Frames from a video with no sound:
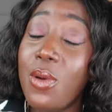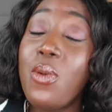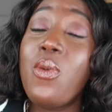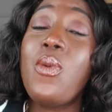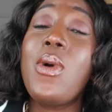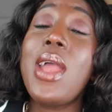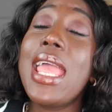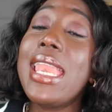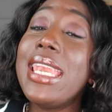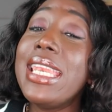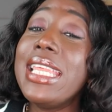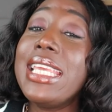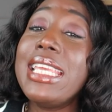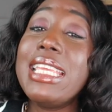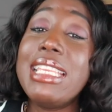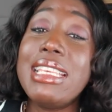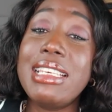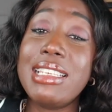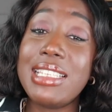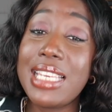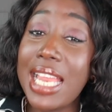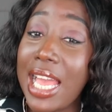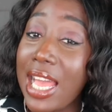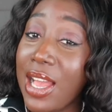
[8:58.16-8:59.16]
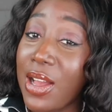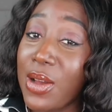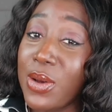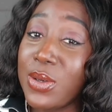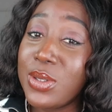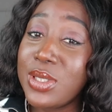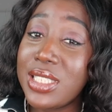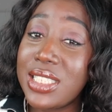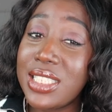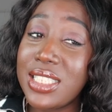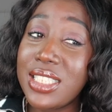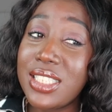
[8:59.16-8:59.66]
when in
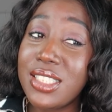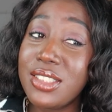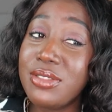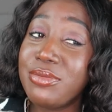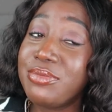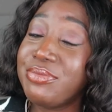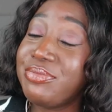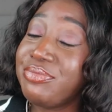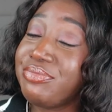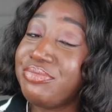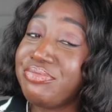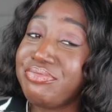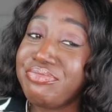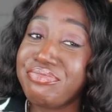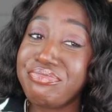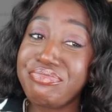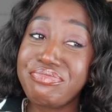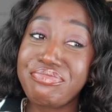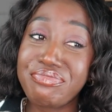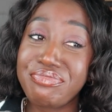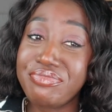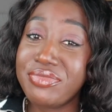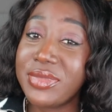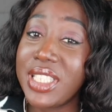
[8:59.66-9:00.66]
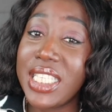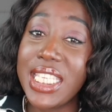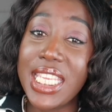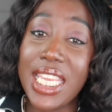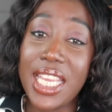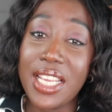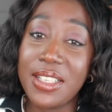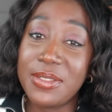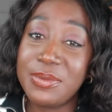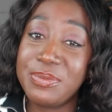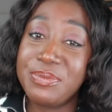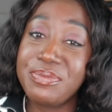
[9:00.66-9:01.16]
doubt
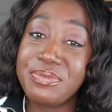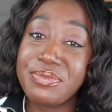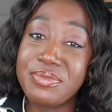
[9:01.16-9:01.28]
yeah